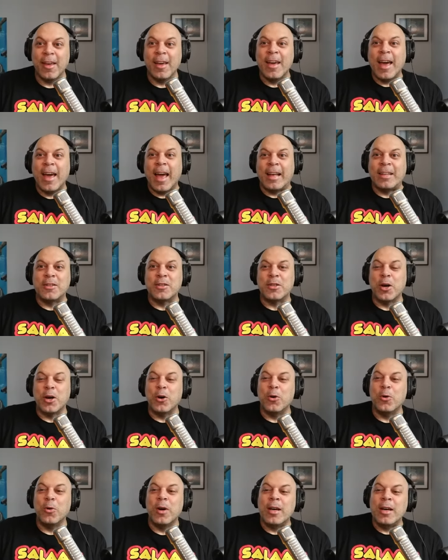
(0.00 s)
And
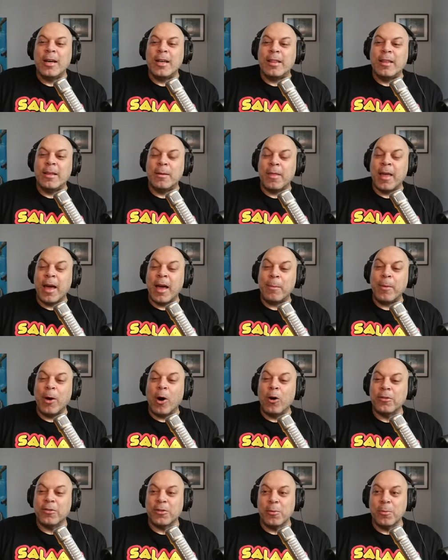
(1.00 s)
so th- that
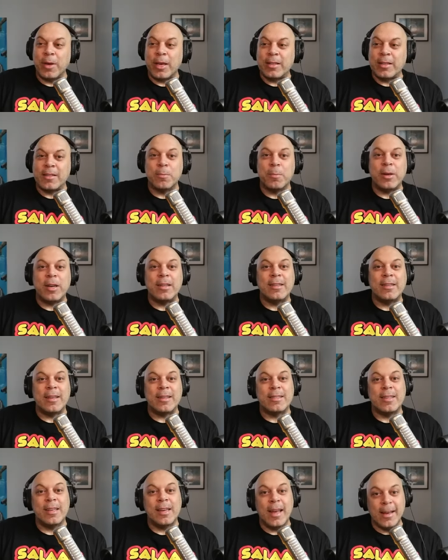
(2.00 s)
also means it's been a
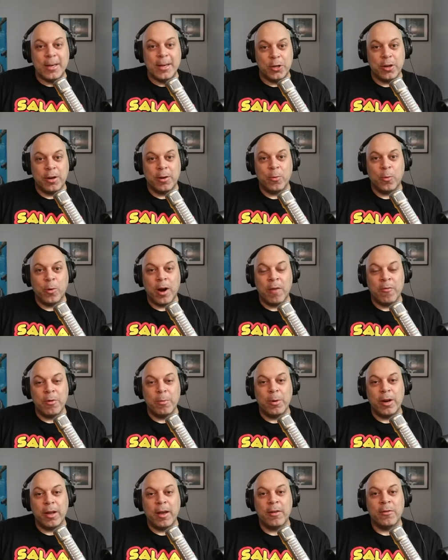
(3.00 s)
destination where
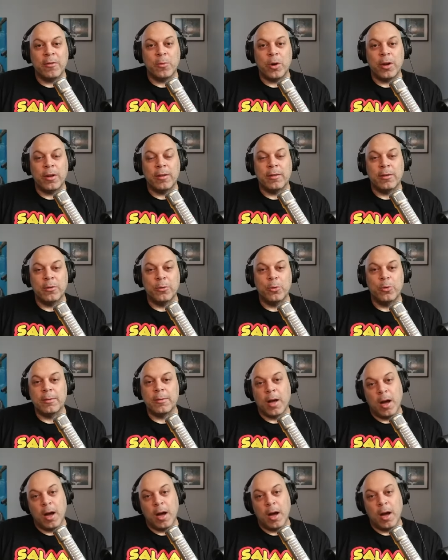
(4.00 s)
everybody has wanted to